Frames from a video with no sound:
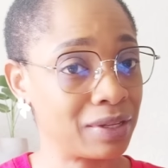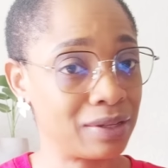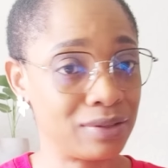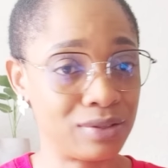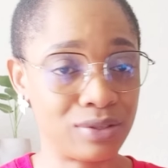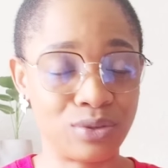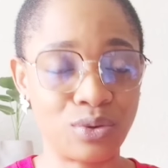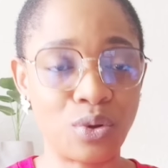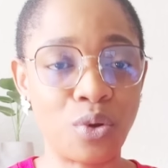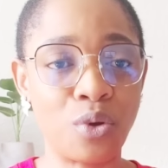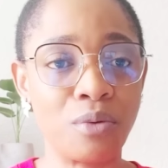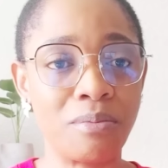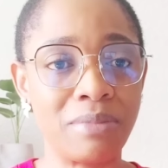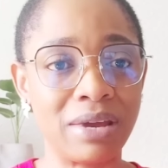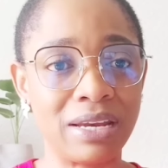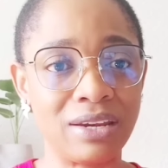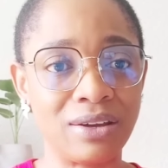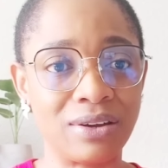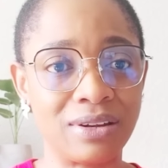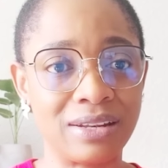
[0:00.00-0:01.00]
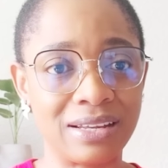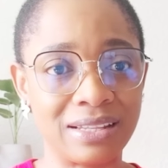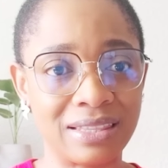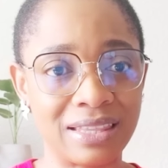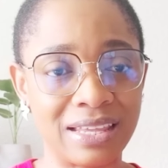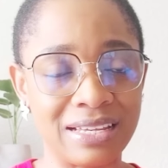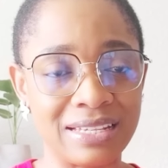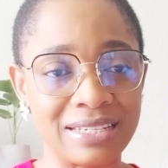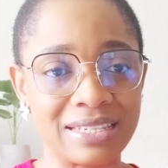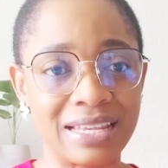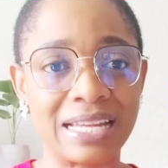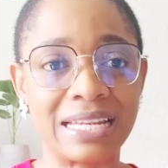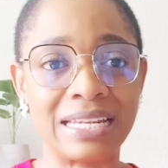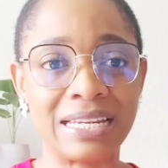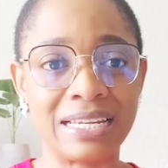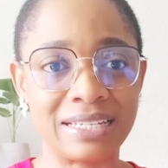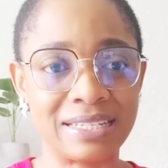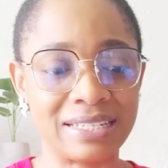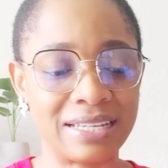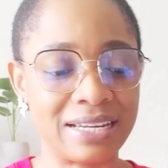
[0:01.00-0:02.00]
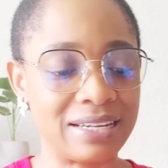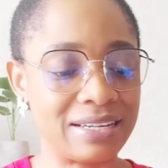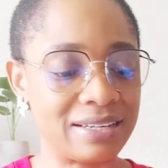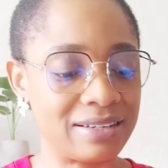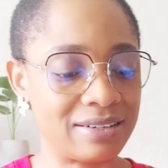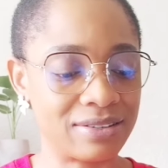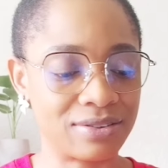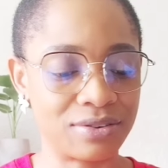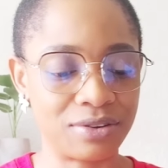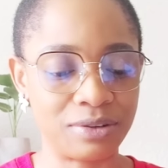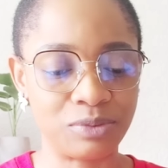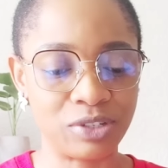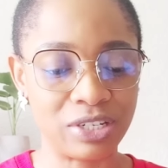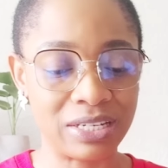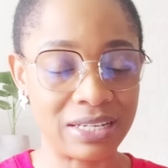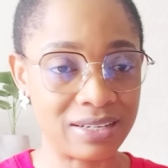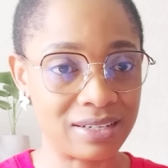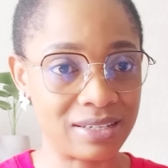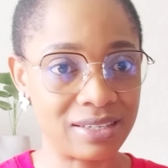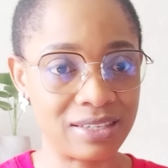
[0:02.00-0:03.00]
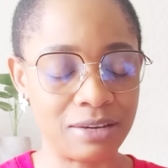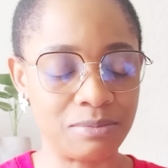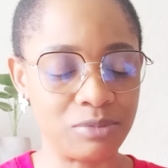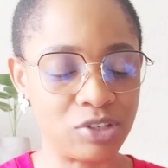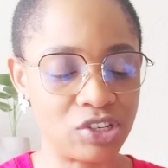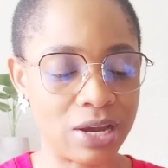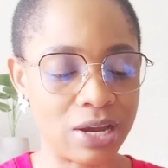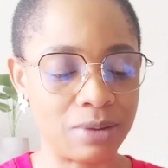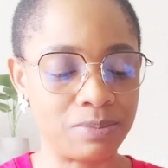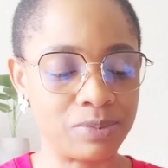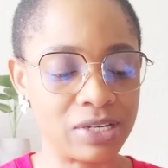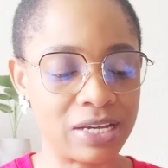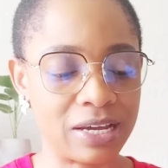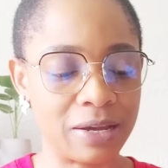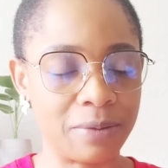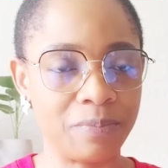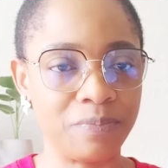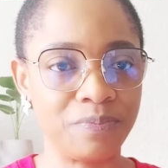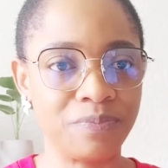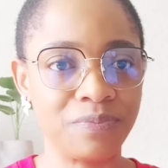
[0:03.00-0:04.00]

So many other things are listed in the script in the same chapter.